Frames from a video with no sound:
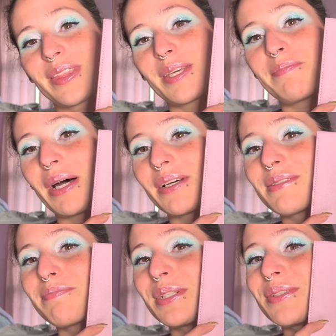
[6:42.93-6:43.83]
the Bella
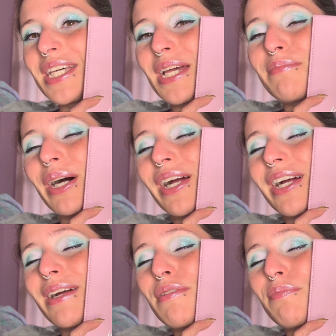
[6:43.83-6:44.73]
Beauté
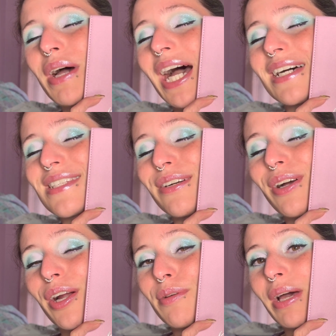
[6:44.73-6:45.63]
Bar Pastel
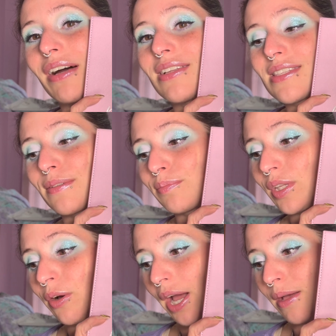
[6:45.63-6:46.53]
Garden Palette.
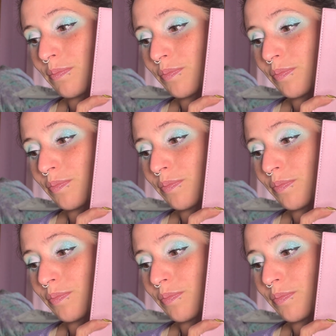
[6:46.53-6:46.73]
Okay.